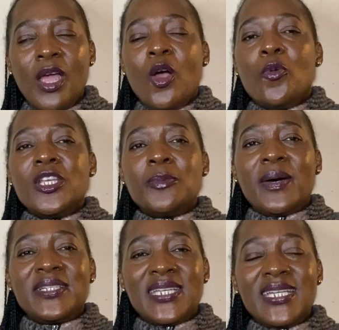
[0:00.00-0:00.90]
With
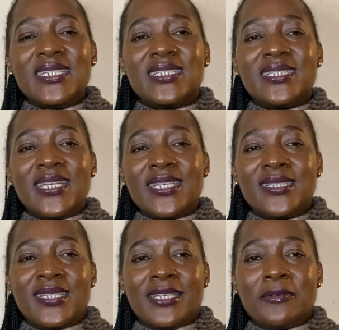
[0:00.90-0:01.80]
paternity
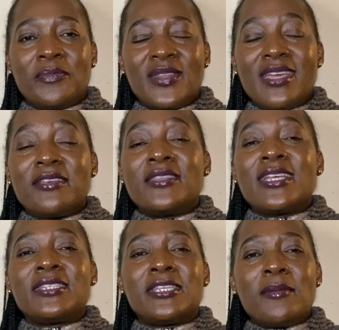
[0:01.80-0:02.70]
testing, the
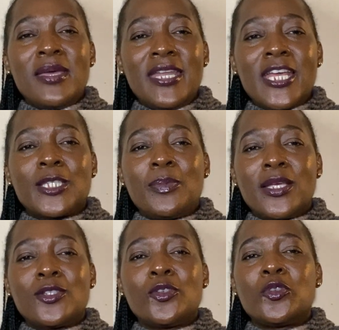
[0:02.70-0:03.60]
examiner
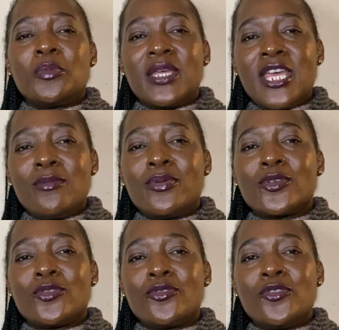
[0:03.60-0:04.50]
expects you to be able
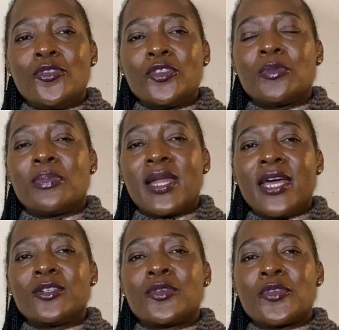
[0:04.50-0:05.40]
to use
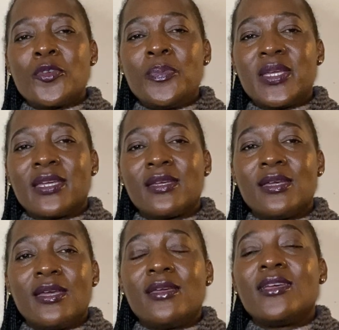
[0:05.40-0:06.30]
blood grouping
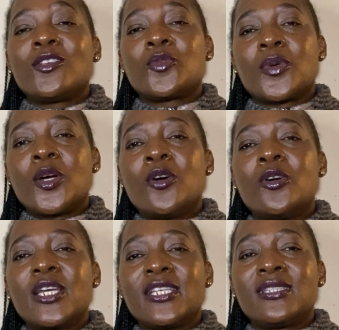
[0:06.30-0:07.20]
as well
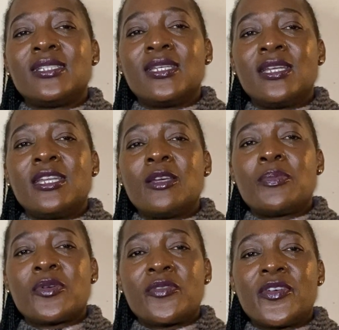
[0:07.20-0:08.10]
as DNA
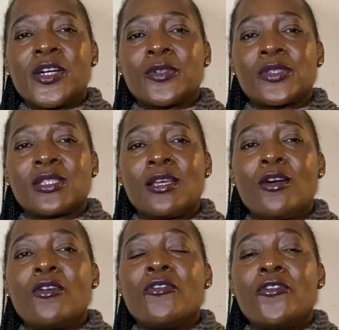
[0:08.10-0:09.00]
profiles
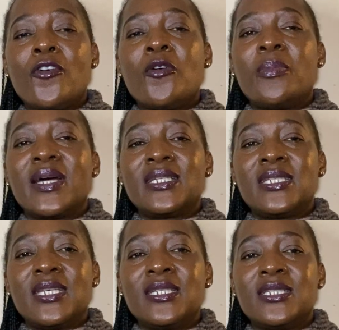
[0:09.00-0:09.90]
for
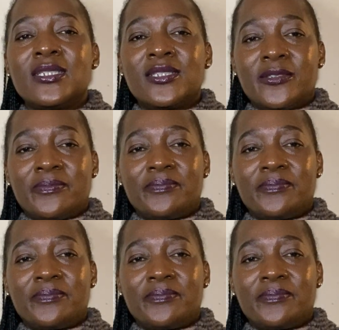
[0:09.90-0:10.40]
paternity.